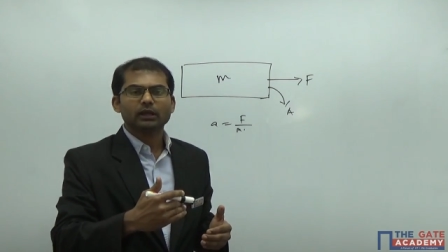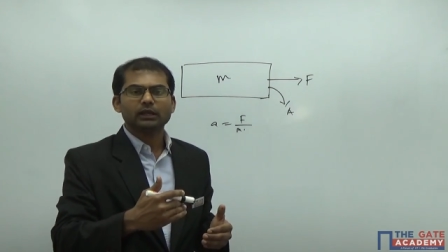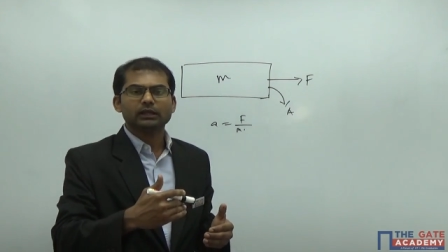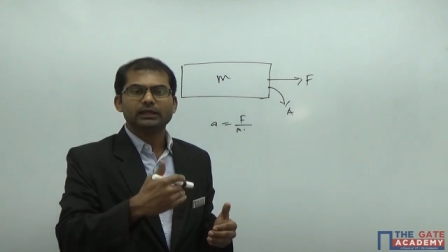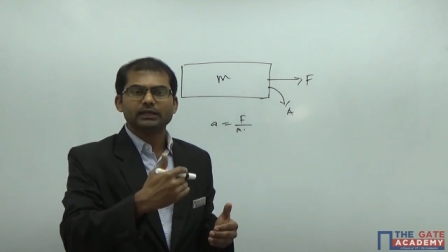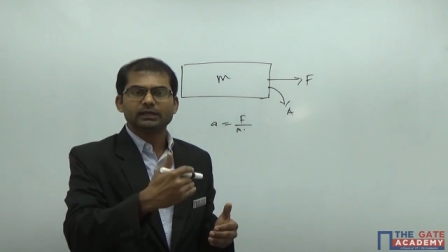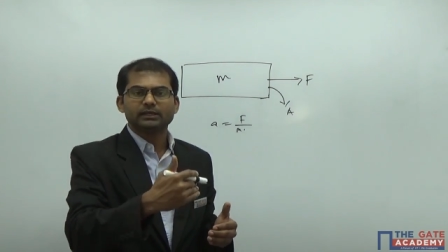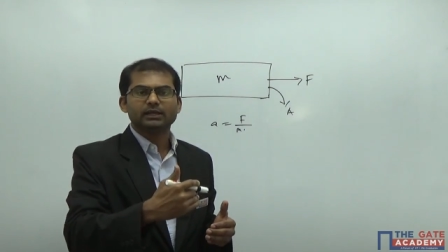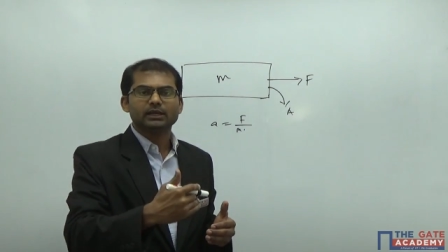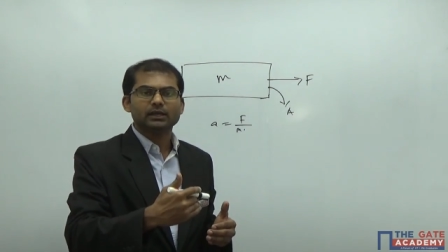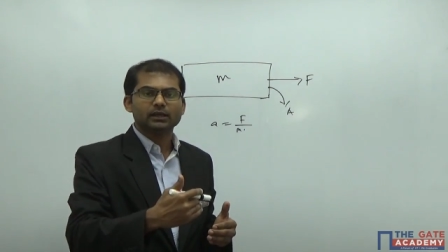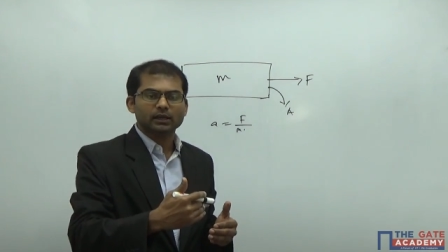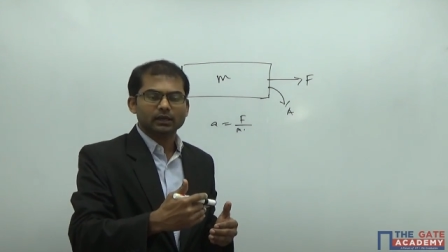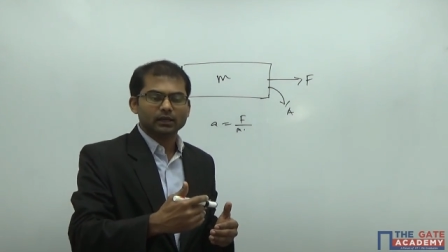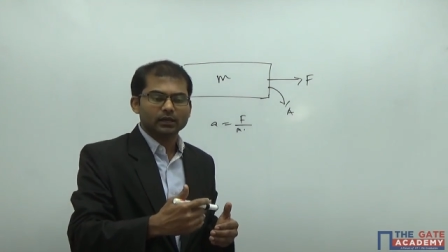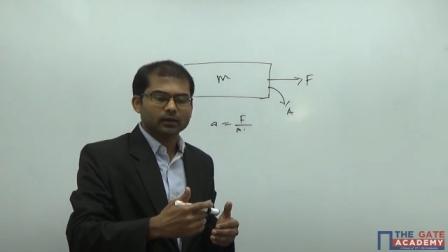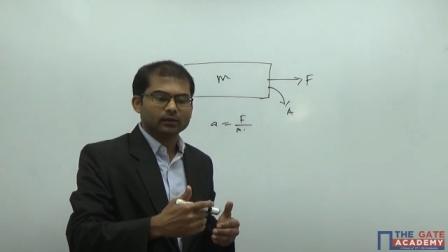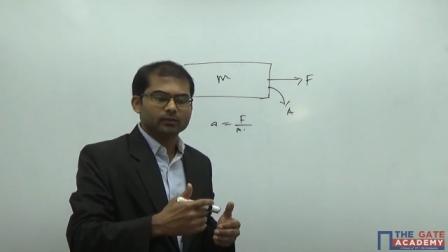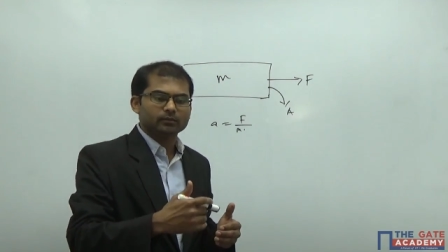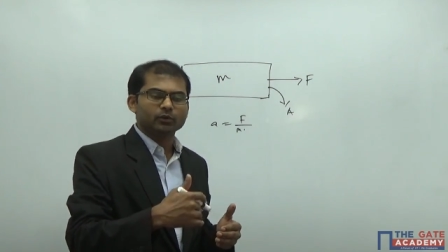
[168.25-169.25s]

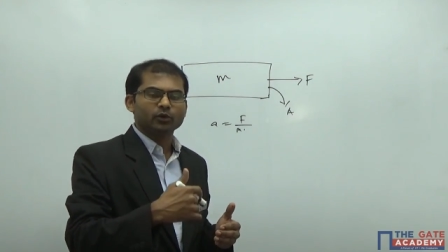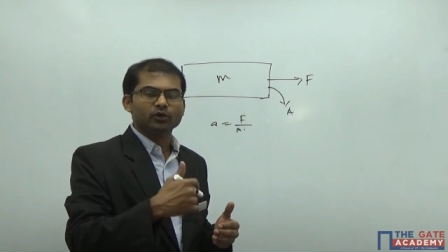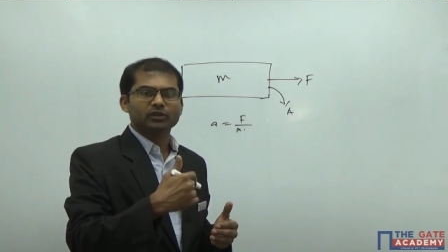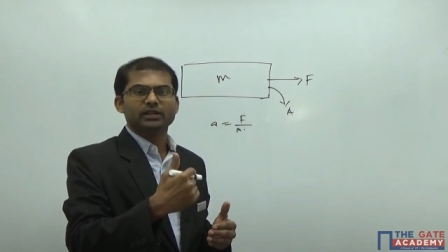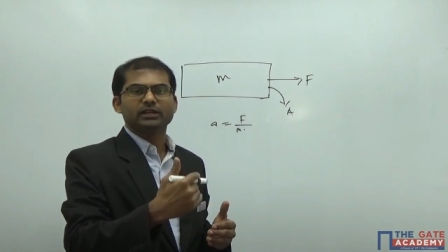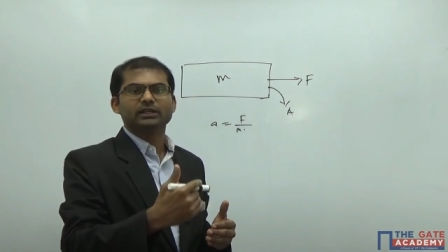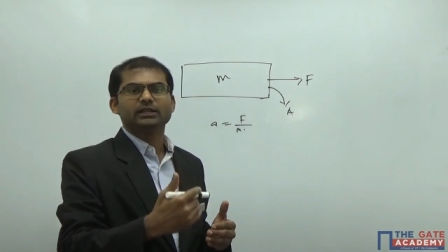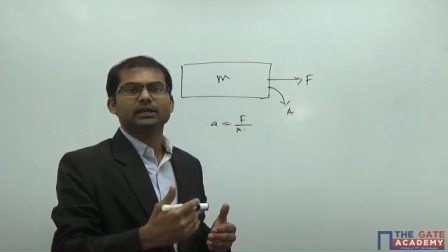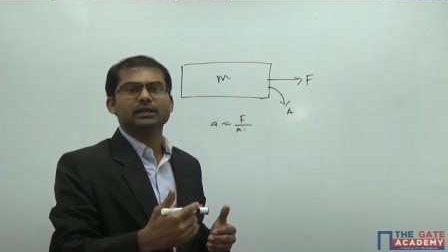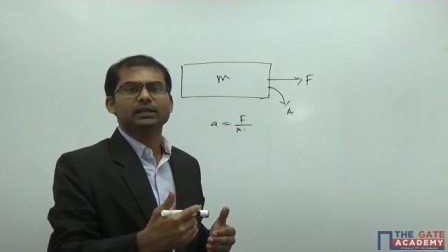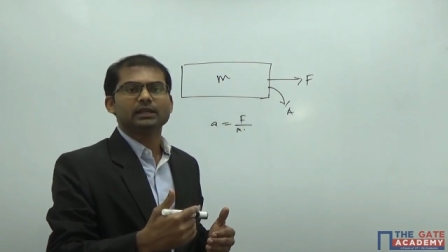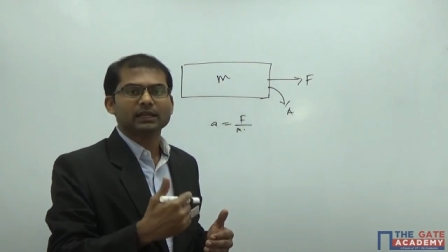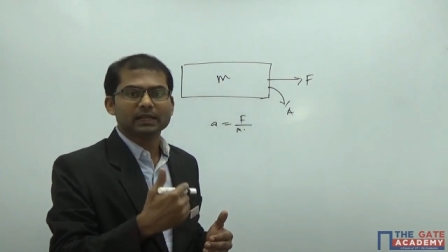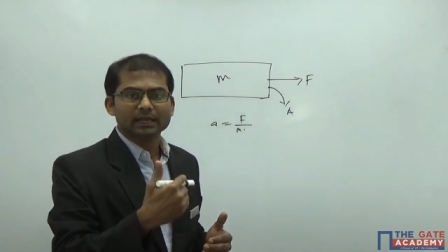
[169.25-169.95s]
detail